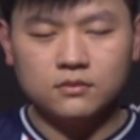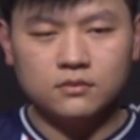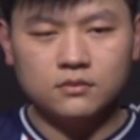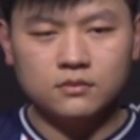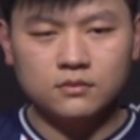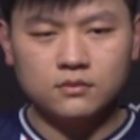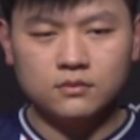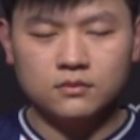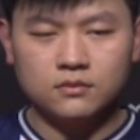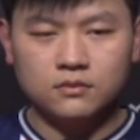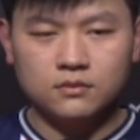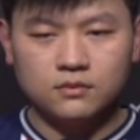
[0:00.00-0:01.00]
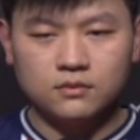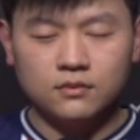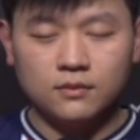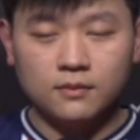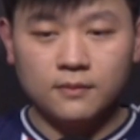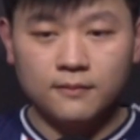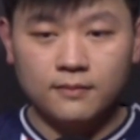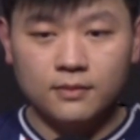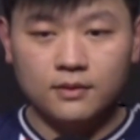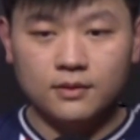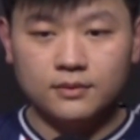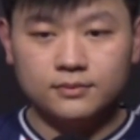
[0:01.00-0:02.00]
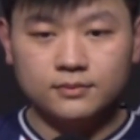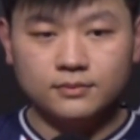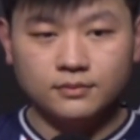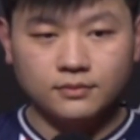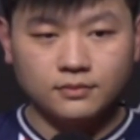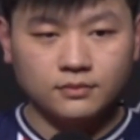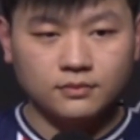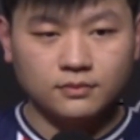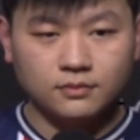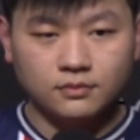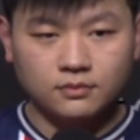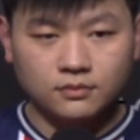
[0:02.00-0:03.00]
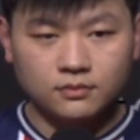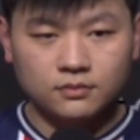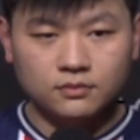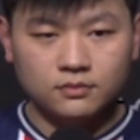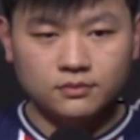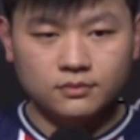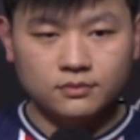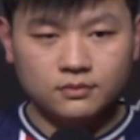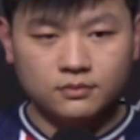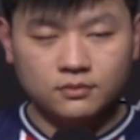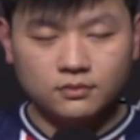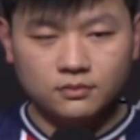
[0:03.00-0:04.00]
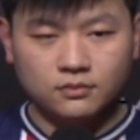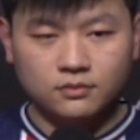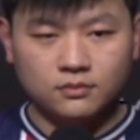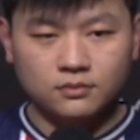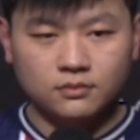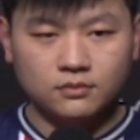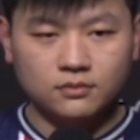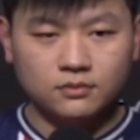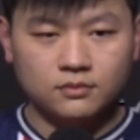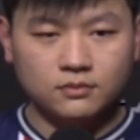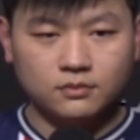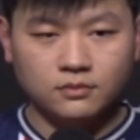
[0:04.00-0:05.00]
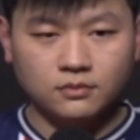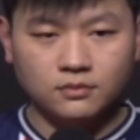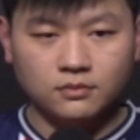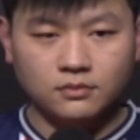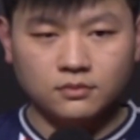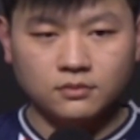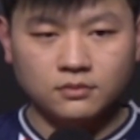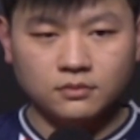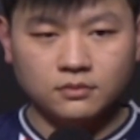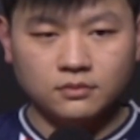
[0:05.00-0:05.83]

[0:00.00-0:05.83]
[no speech]